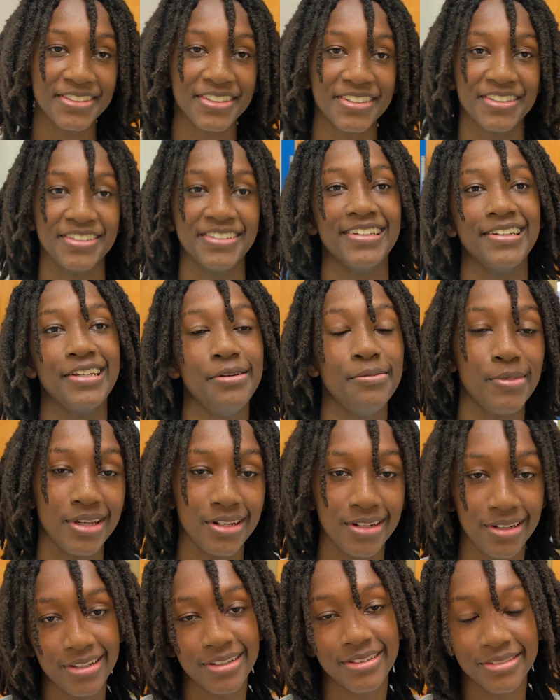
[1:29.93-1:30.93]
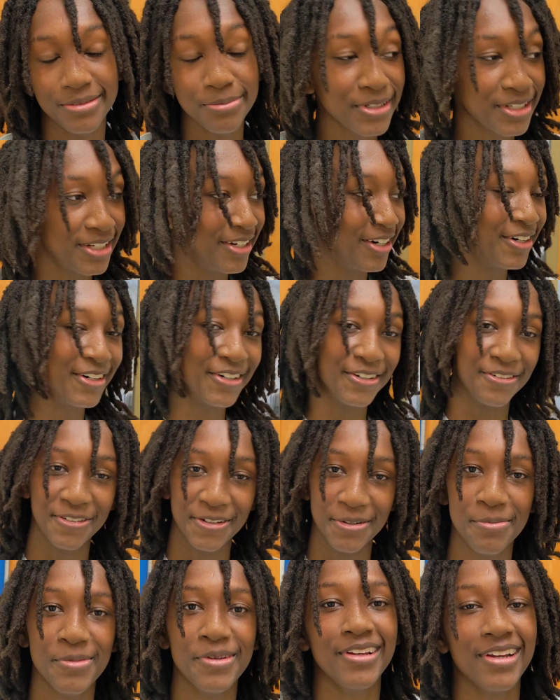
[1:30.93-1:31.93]
You know, he made it, he made it hard
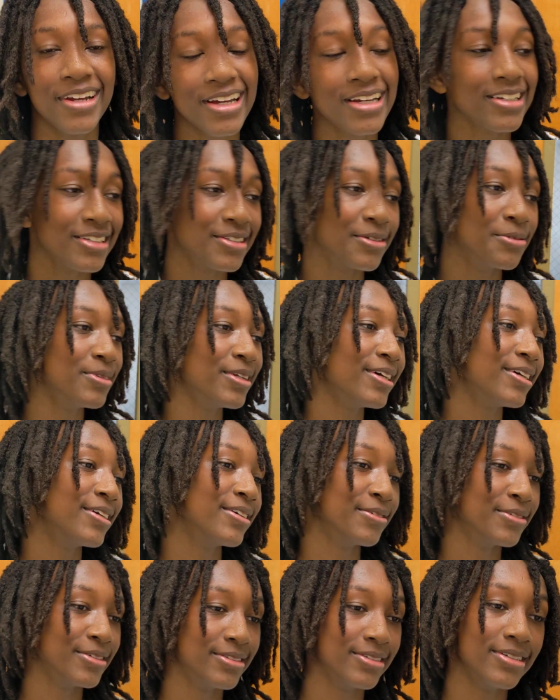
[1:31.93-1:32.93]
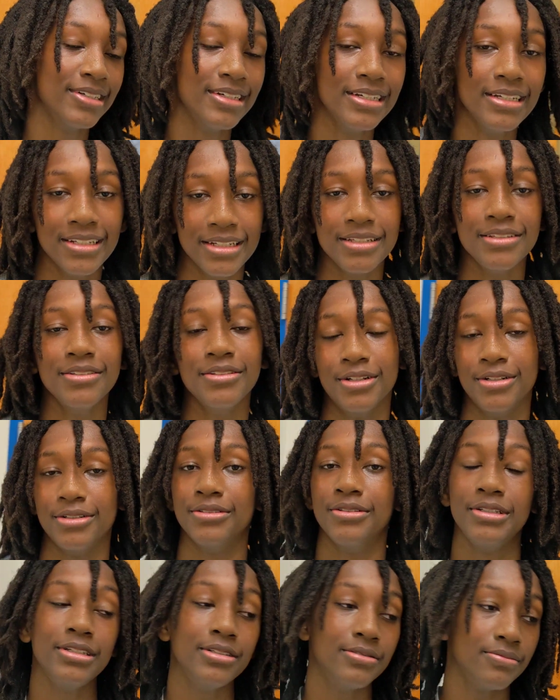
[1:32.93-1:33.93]
for me. I give him that. But, you know,
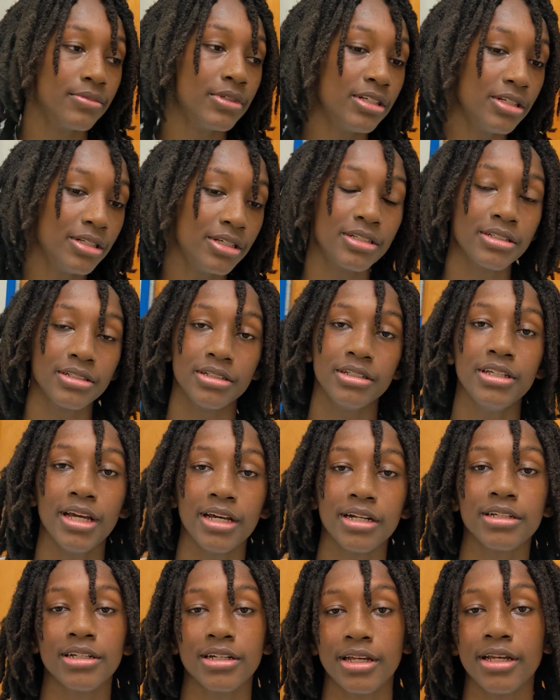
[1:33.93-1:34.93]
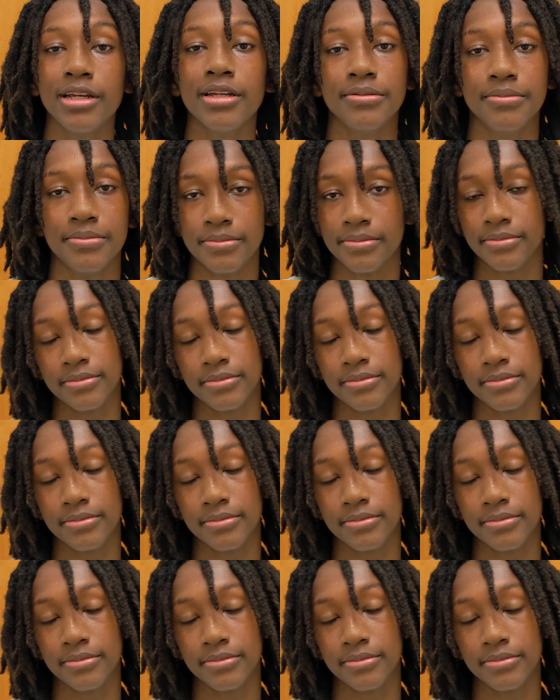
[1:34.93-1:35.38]
he, he did. He had a good game.